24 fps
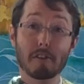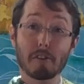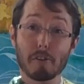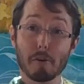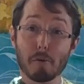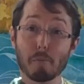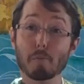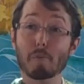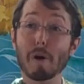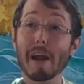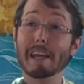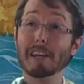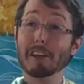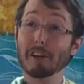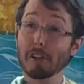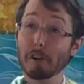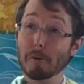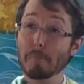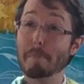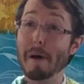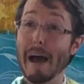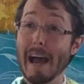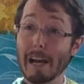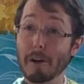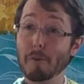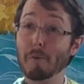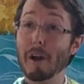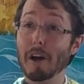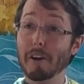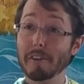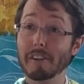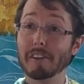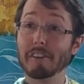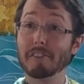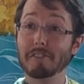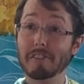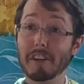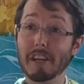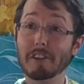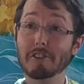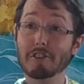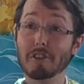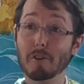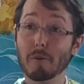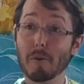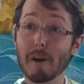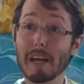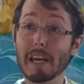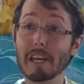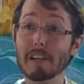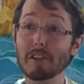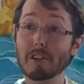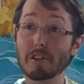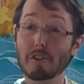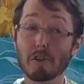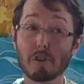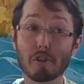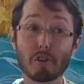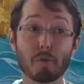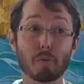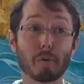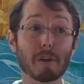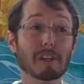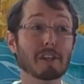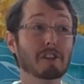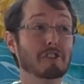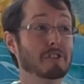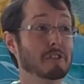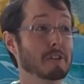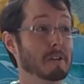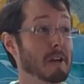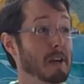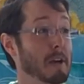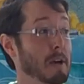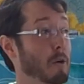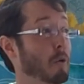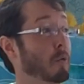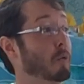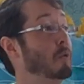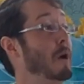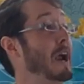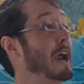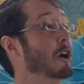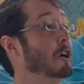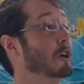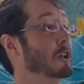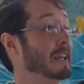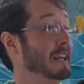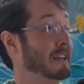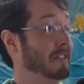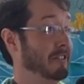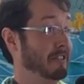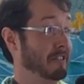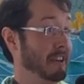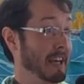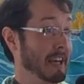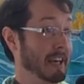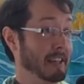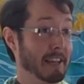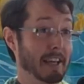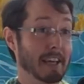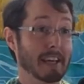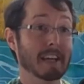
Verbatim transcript: the regular background extinction rate, you, really should rarely see it.